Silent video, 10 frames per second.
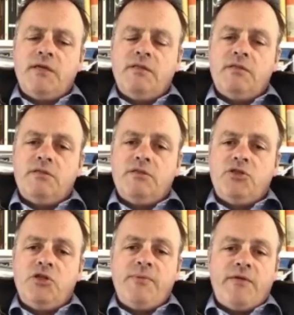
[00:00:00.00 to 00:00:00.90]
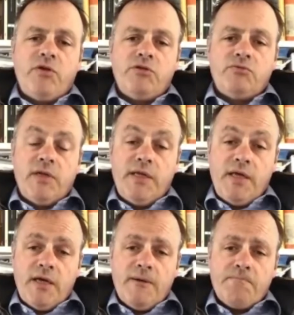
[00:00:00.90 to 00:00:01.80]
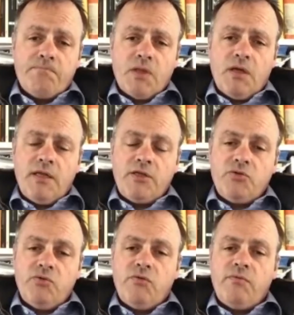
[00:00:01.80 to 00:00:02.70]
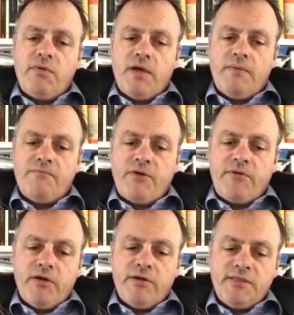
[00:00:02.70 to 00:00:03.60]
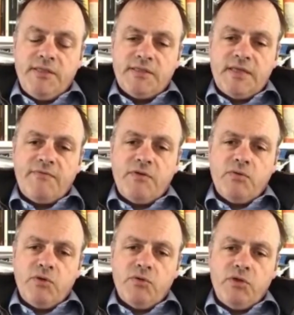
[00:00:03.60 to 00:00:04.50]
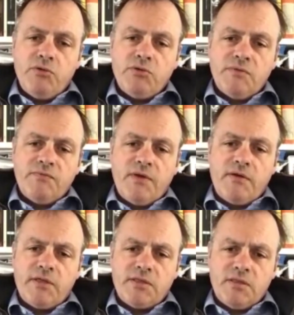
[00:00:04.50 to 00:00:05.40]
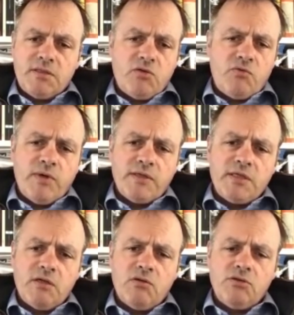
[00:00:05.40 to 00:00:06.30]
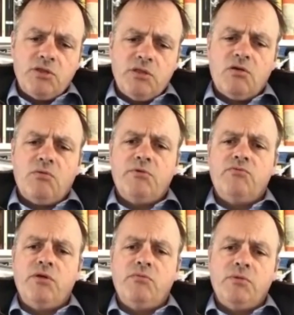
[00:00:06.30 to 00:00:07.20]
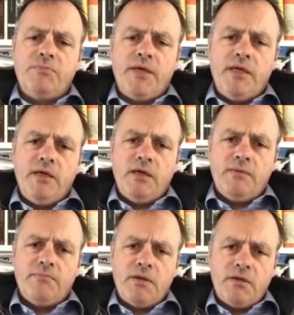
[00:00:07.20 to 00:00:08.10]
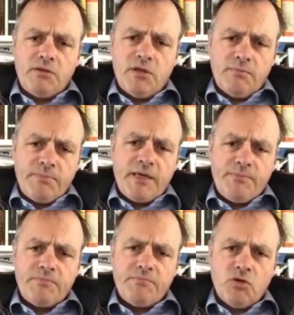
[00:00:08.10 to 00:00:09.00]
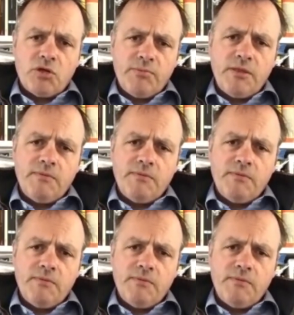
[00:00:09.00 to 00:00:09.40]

There's two main routes, really. Unless you're very IT savvy or you're using various software technology, the common route would be a paper document,